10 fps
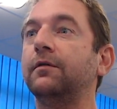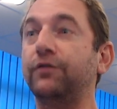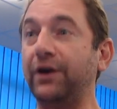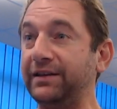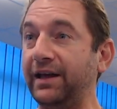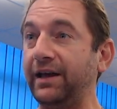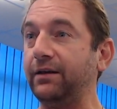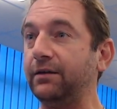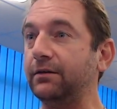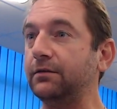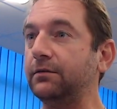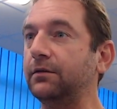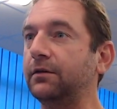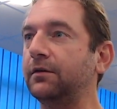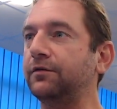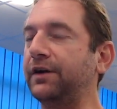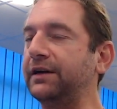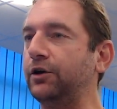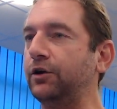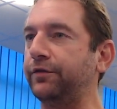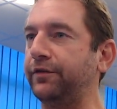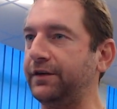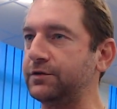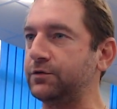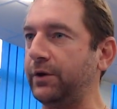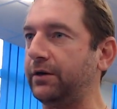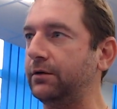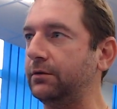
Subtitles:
Friday? Friday of the first week?